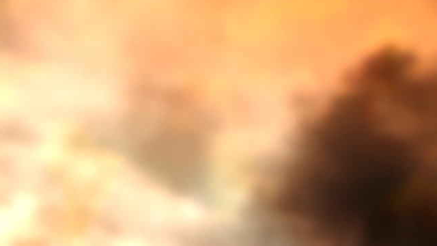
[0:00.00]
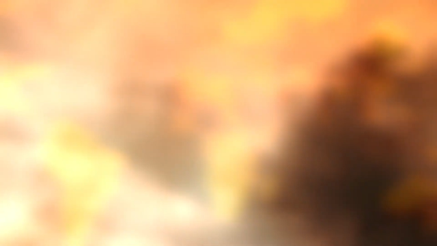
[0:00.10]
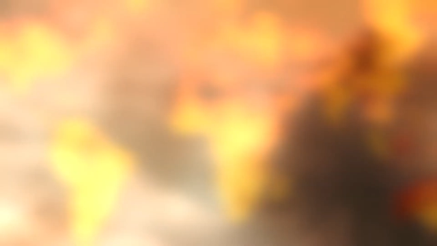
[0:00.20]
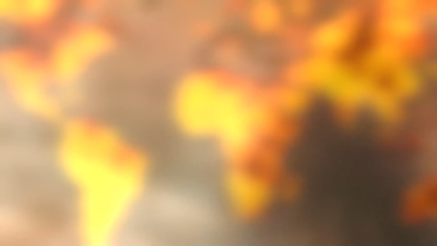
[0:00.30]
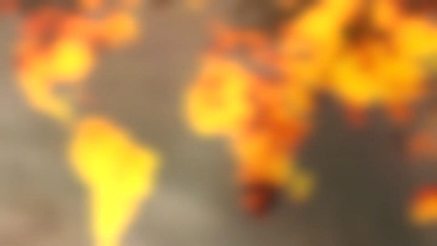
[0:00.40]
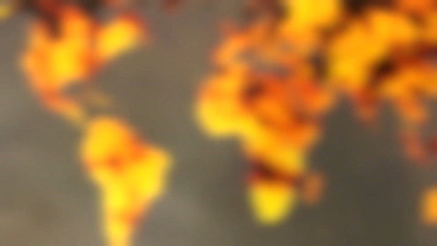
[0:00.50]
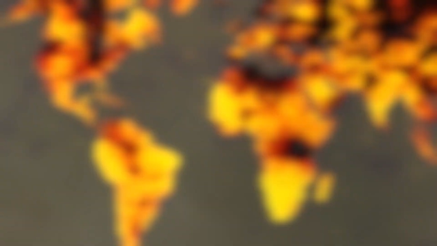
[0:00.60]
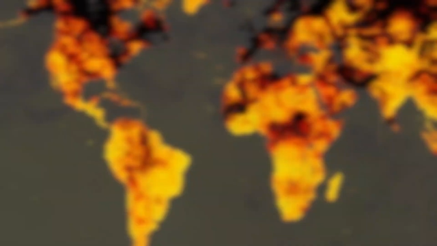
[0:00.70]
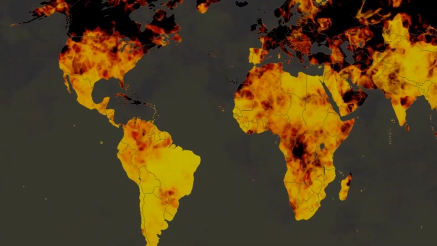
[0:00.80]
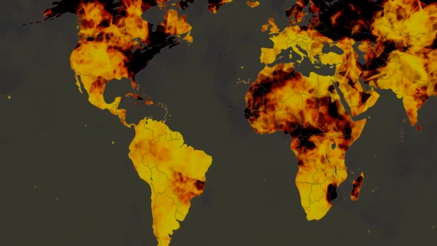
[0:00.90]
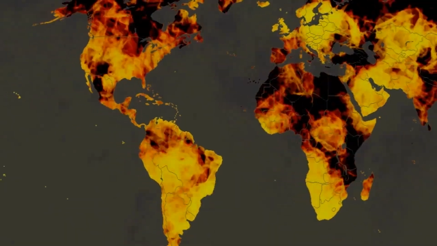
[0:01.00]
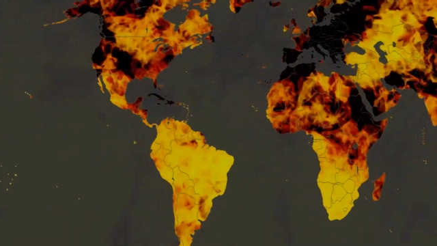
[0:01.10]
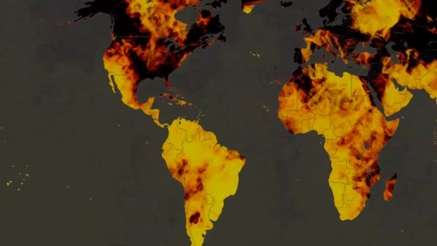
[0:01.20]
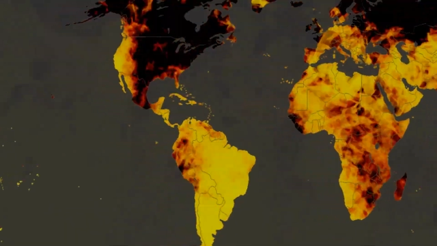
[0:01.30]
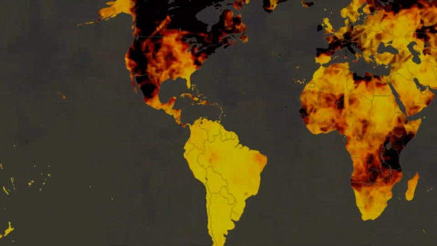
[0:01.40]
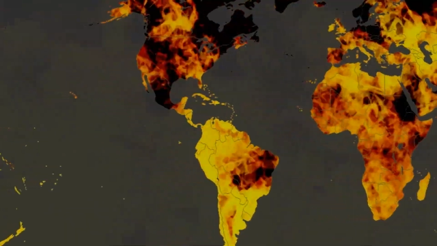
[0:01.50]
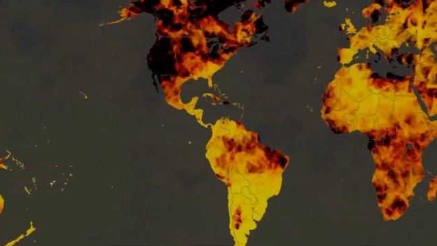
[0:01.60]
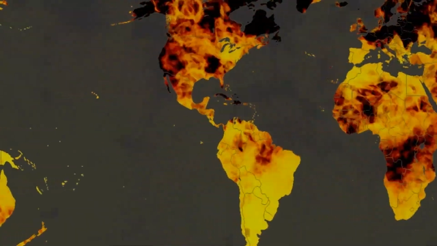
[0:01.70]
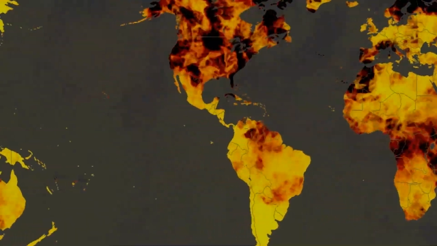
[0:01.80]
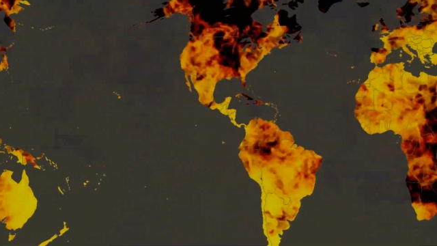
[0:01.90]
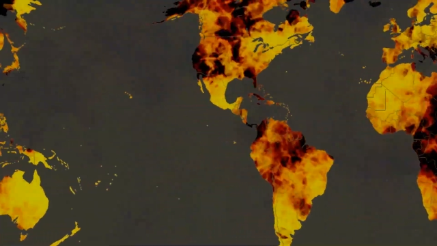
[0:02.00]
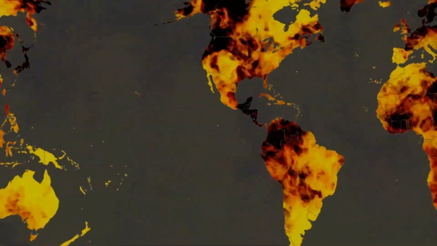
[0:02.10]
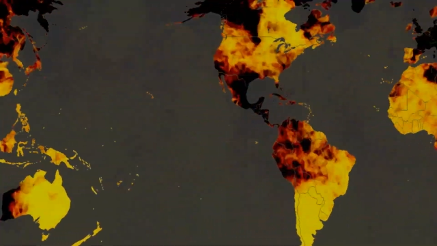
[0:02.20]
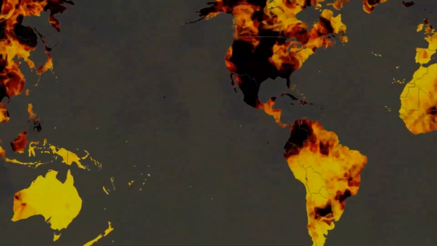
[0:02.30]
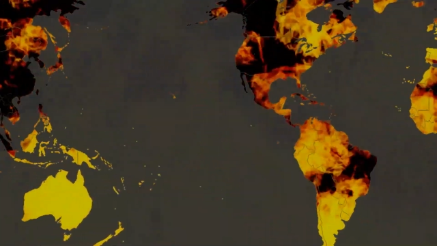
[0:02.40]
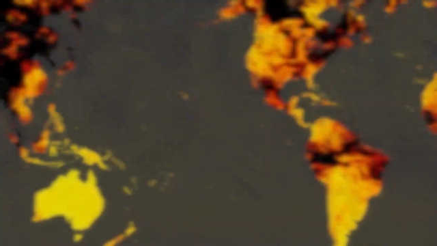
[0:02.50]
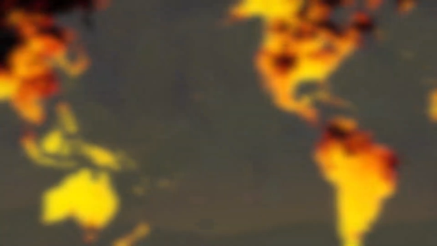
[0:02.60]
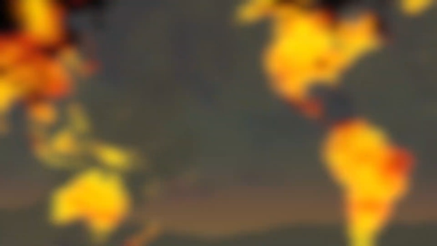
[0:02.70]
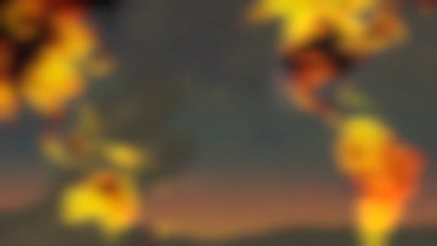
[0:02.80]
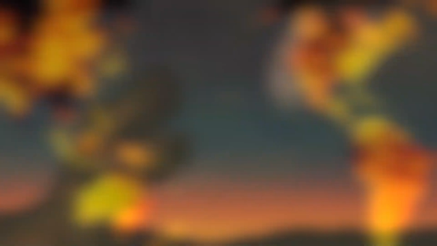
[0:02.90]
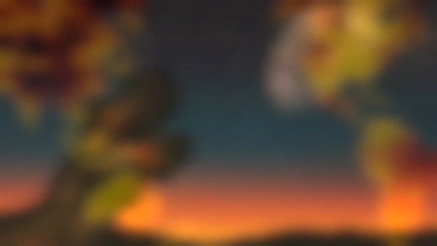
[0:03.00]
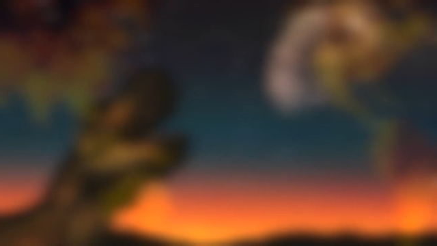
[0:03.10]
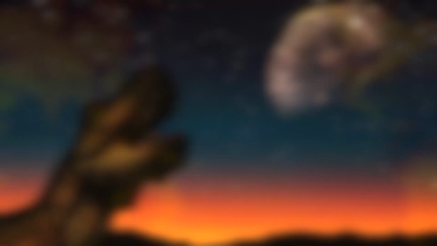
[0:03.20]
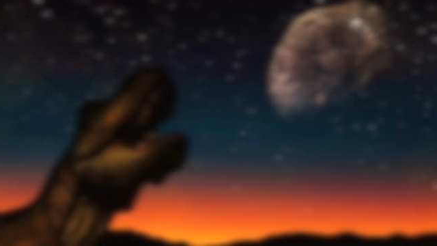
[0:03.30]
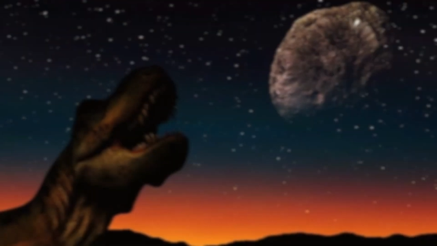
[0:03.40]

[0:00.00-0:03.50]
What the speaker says: (no speaker visible)